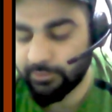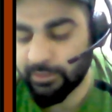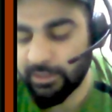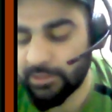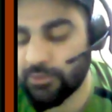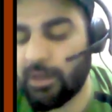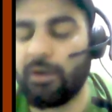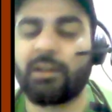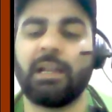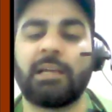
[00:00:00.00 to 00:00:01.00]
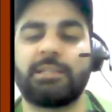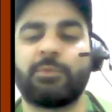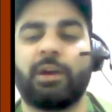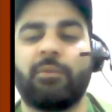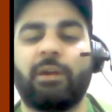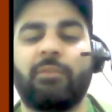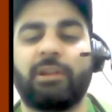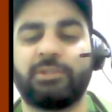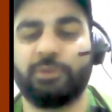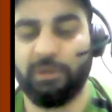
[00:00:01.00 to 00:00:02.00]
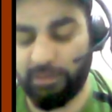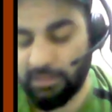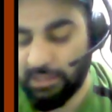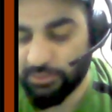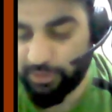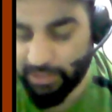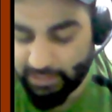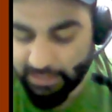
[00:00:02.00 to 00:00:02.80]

Okay, so our class is y1 is equal to, so here class